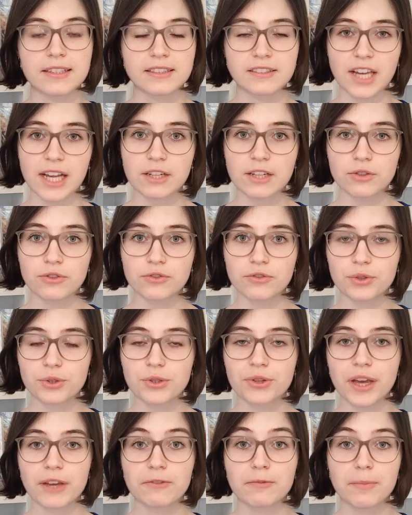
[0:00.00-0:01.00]
his childhood
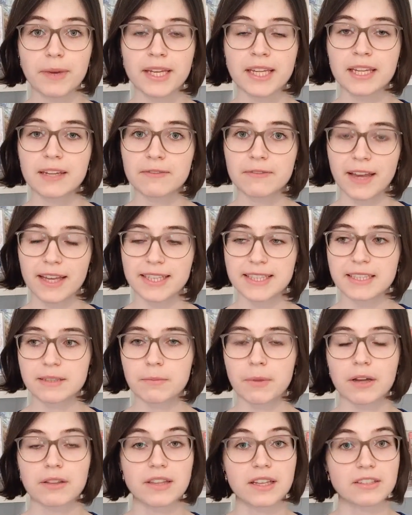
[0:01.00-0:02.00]
route, you have many events
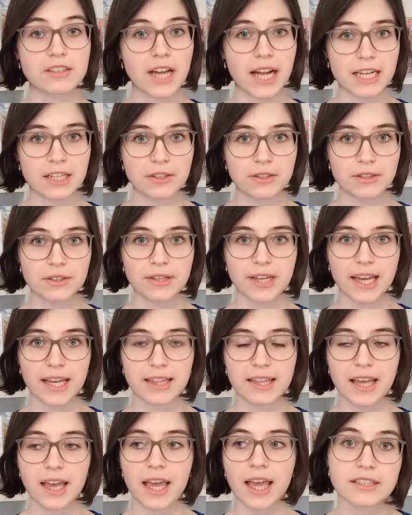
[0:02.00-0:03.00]
about their childhood
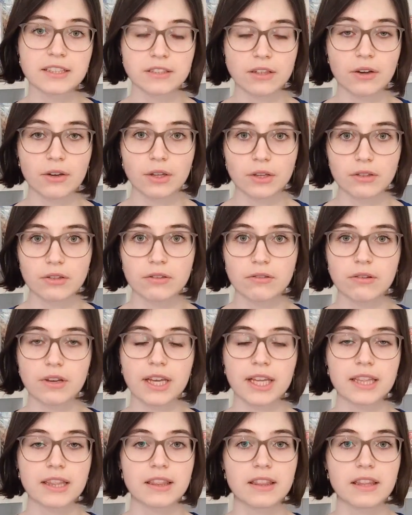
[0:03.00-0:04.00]
together, and so you do
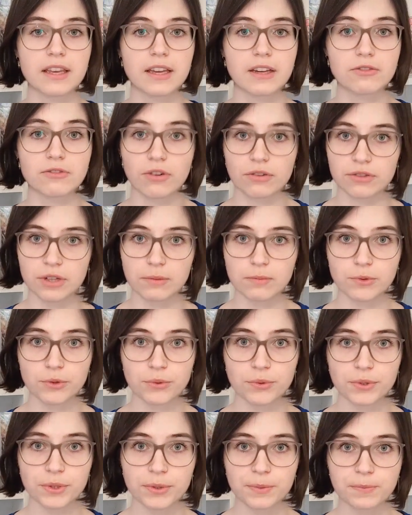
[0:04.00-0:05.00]
in the grown-up
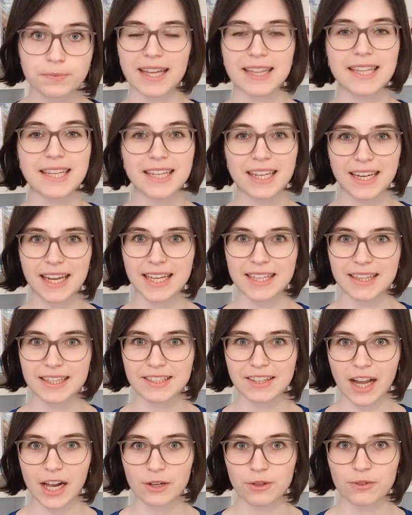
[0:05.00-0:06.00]
route. I think I like the
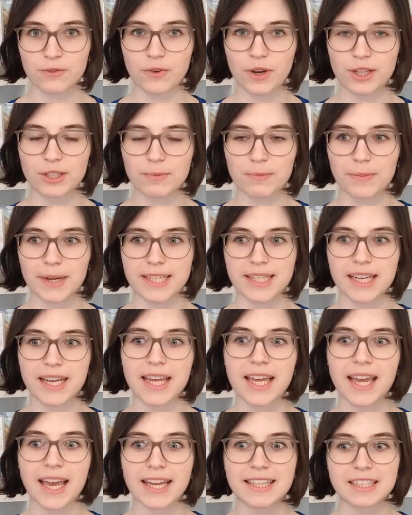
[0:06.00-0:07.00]
childhood version better,
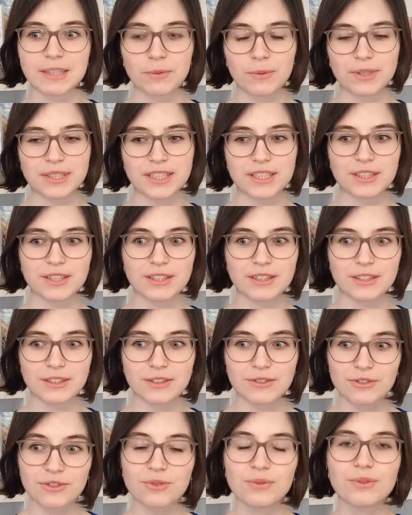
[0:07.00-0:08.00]
as he was a
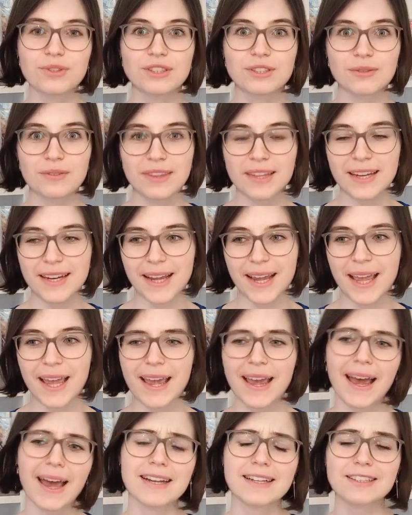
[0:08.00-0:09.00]
true tsundere,
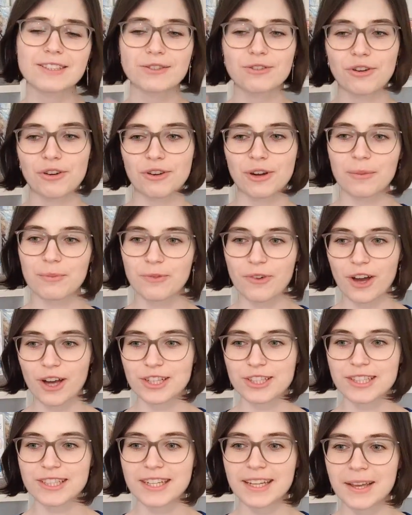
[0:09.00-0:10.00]
and his grown-up
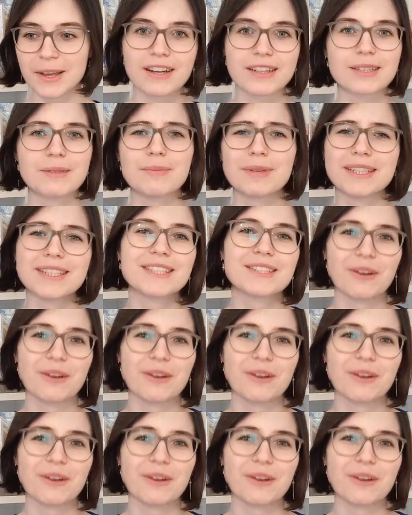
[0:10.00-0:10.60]
version got a bit